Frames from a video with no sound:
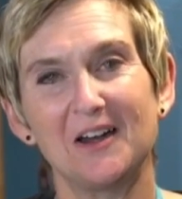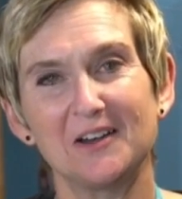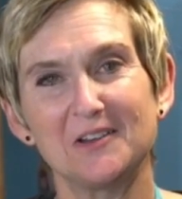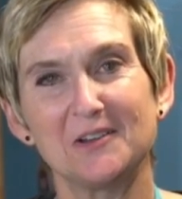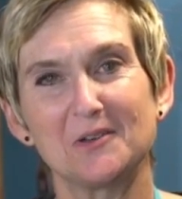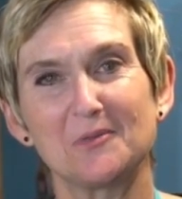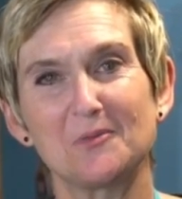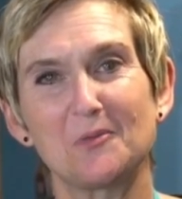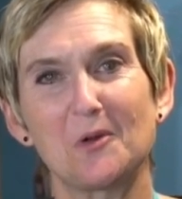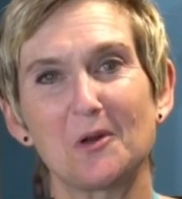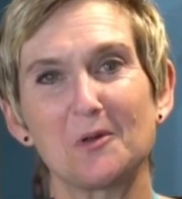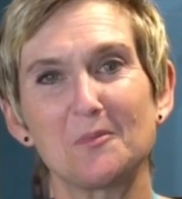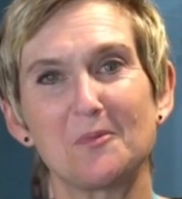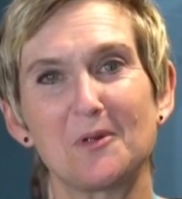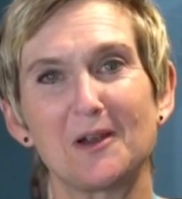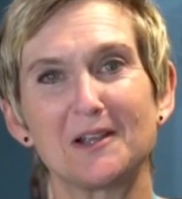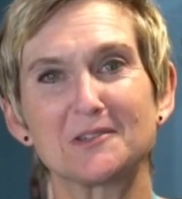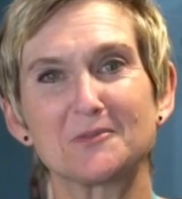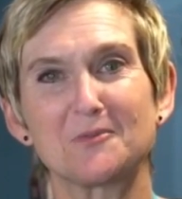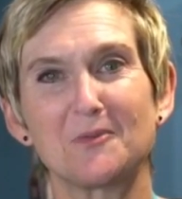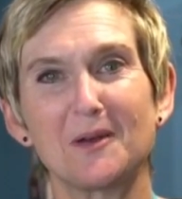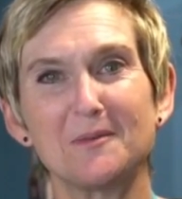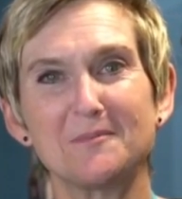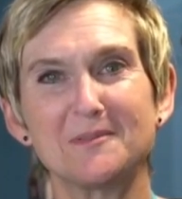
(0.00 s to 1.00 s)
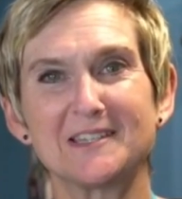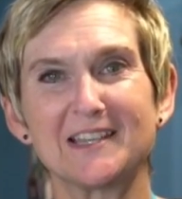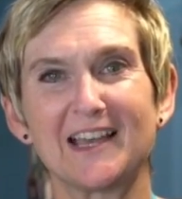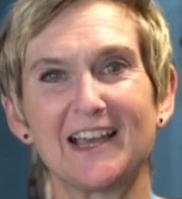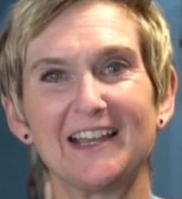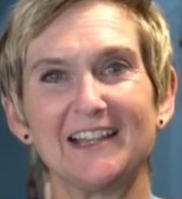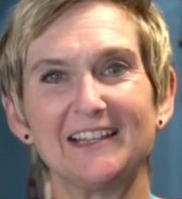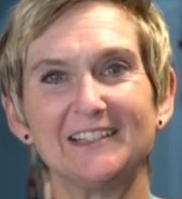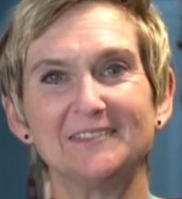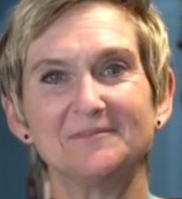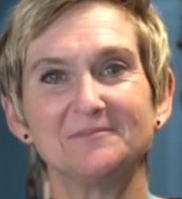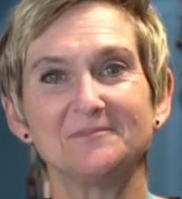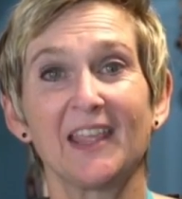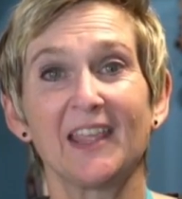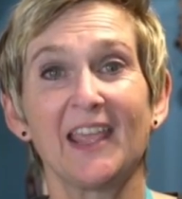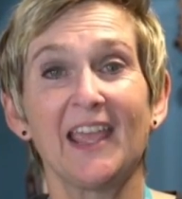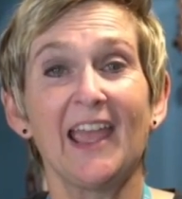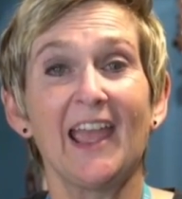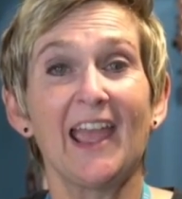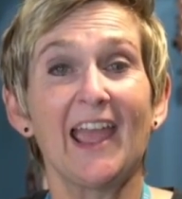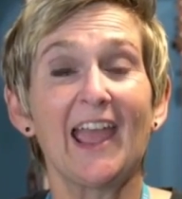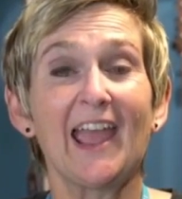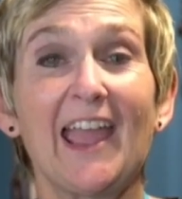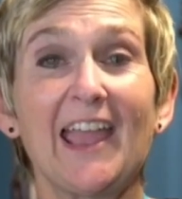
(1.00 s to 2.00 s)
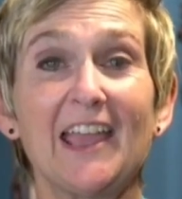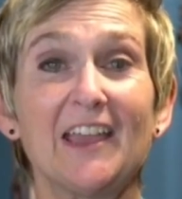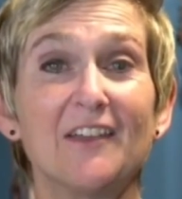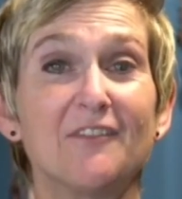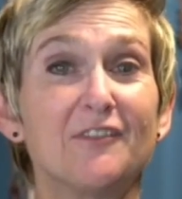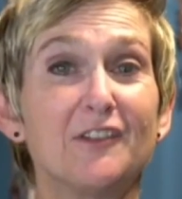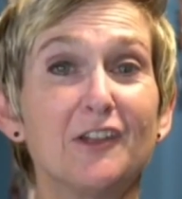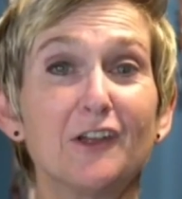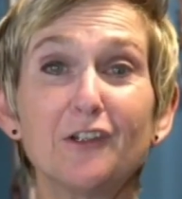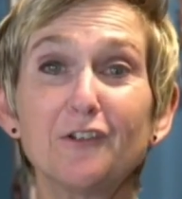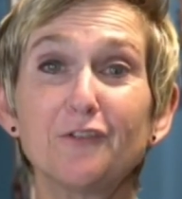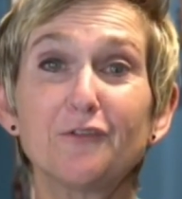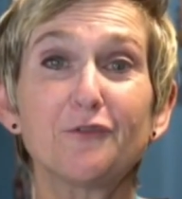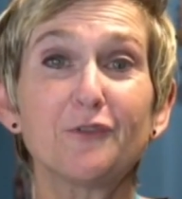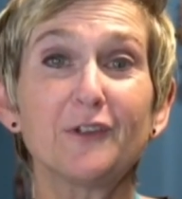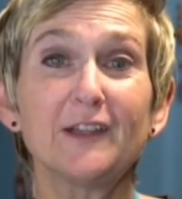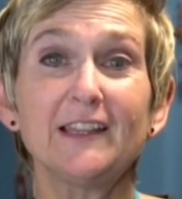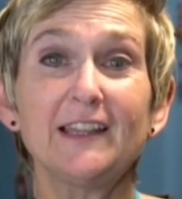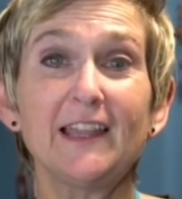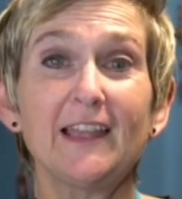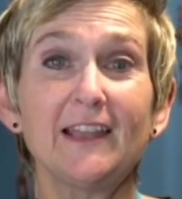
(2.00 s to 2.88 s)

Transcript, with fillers: on your WordPress website. Hey, if you're a